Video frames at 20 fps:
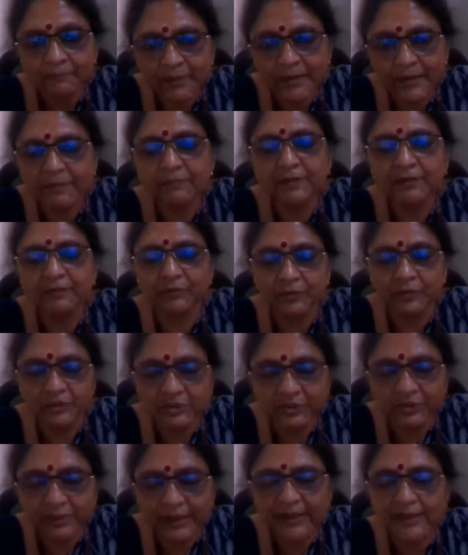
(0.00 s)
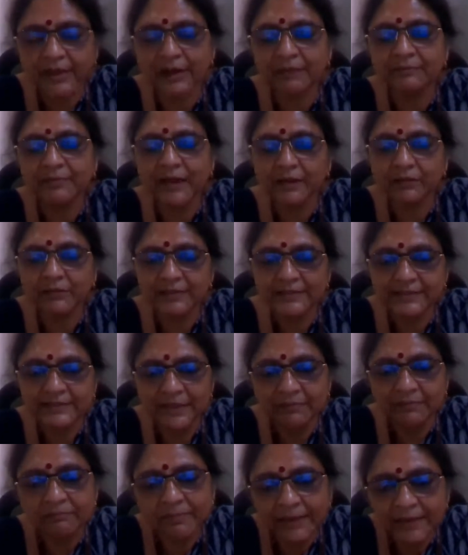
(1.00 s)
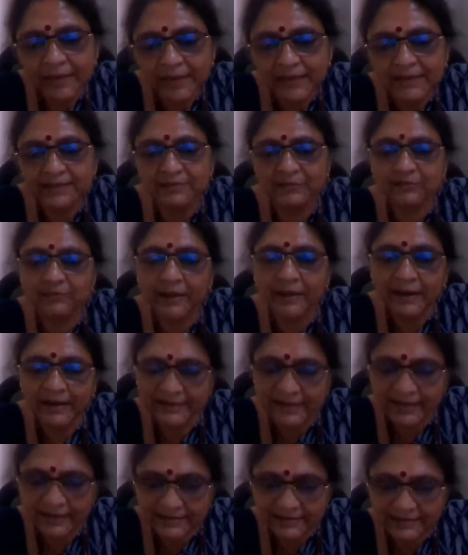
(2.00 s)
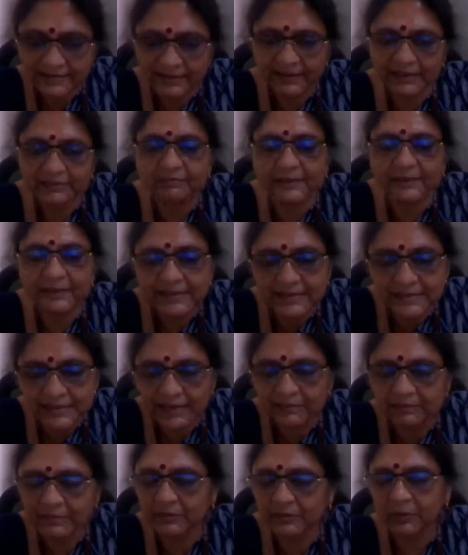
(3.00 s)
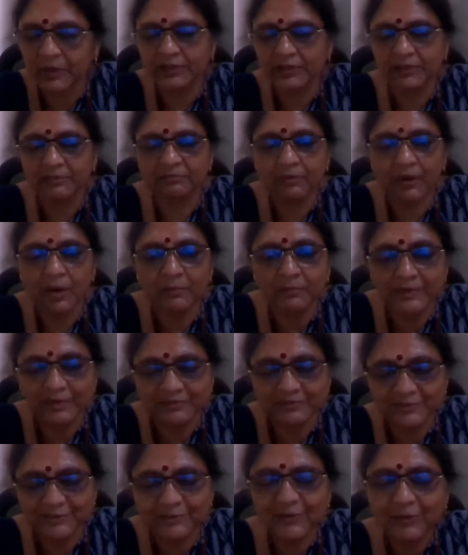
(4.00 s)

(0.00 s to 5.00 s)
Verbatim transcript: people would today come down and say, "Please do my testing, and please tell me what are the problems."